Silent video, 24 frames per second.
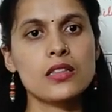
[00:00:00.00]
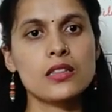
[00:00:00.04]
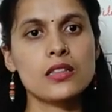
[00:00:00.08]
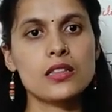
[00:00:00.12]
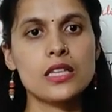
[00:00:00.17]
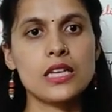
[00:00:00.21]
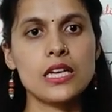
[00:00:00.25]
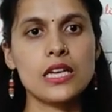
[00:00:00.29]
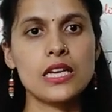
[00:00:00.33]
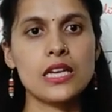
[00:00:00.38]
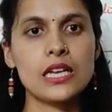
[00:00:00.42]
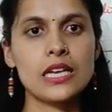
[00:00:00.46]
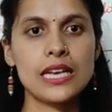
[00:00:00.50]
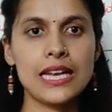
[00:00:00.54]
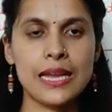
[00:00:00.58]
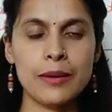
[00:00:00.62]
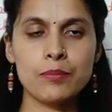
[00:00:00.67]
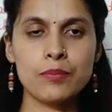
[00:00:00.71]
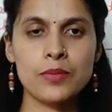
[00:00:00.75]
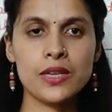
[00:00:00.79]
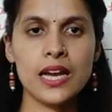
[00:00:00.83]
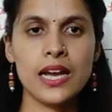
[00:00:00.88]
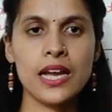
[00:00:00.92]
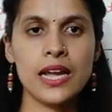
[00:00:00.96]
the
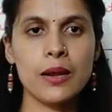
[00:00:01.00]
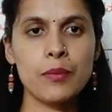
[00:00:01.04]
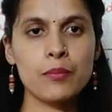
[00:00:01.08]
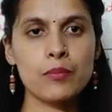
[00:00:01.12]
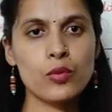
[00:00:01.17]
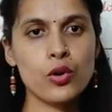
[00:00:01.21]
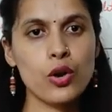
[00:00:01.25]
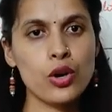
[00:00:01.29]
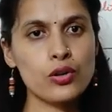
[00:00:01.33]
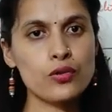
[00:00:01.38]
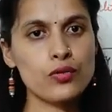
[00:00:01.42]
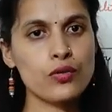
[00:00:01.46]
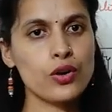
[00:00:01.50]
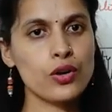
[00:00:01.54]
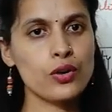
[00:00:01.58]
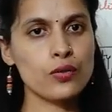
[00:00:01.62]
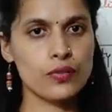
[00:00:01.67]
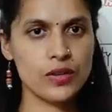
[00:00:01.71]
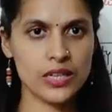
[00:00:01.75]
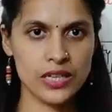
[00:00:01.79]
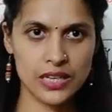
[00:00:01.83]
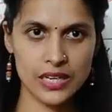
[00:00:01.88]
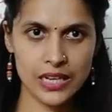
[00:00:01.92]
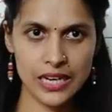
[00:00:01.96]
lambda m naught for
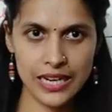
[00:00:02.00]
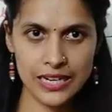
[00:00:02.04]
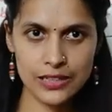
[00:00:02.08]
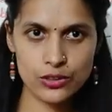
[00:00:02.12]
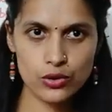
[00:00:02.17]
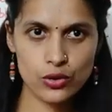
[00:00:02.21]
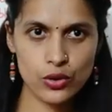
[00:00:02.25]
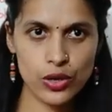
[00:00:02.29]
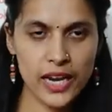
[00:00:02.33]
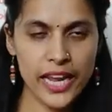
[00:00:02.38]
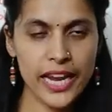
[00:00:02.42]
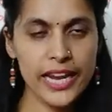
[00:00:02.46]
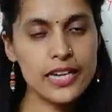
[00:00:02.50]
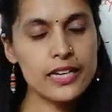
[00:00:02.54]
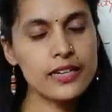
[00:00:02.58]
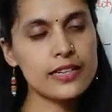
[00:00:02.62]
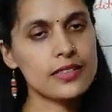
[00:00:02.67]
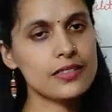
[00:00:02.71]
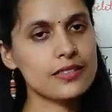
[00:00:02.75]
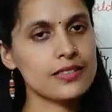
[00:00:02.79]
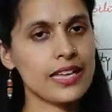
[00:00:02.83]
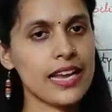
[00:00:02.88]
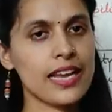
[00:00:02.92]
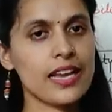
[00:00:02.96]
weak
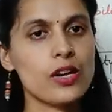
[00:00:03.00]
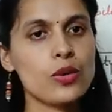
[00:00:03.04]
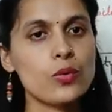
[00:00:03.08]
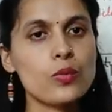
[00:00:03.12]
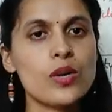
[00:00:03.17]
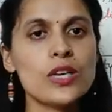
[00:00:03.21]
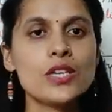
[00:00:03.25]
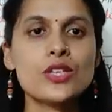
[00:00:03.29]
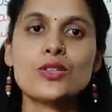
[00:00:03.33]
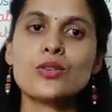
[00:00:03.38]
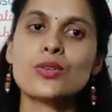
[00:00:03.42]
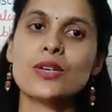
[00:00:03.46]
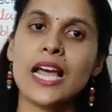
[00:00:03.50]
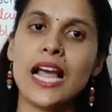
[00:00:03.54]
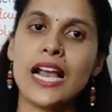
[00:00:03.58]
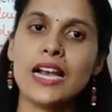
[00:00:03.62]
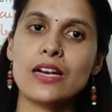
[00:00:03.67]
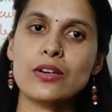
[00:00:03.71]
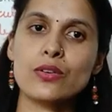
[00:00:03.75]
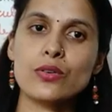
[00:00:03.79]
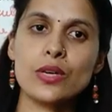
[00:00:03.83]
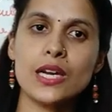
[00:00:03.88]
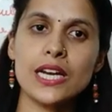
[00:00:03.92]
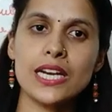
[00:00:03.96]
electrolyte. Second one, to
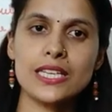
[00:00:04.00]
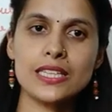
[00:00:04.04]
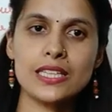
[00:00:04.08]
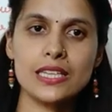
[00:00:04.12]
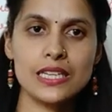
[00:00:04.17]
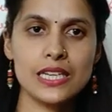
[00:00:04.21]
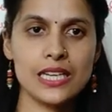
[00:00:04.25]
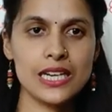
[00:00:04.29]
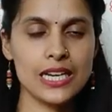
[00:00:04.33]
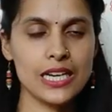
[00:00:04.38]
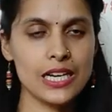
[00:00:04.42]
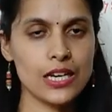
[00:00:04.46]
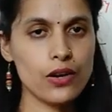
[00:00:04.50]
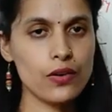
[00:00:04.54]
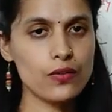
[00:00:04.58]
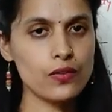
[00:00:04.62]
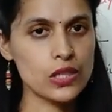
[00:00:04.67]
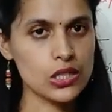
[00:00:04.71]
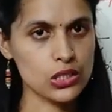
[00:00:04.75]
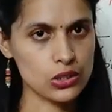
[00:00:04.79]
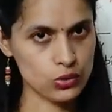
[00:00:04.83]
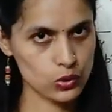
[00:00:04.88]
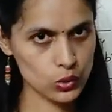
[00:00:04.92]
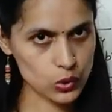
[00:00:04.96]
calculate the degree
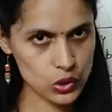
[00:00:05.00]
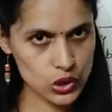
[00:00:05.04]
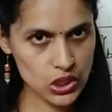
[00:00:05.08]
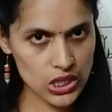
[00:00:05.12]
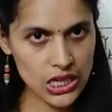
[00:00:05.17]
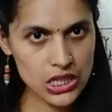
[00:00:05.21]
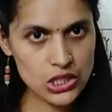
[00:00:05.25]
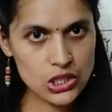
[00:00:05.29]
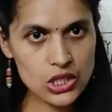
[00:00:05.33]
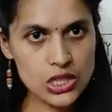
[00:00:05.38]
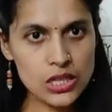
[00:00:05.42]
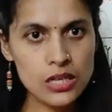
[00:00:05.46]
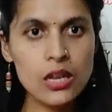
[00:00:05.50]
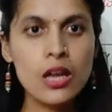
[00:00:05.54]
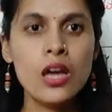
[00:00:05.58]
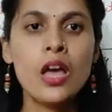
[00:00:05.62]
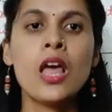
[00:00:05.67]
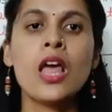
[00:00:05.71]
of dissociation.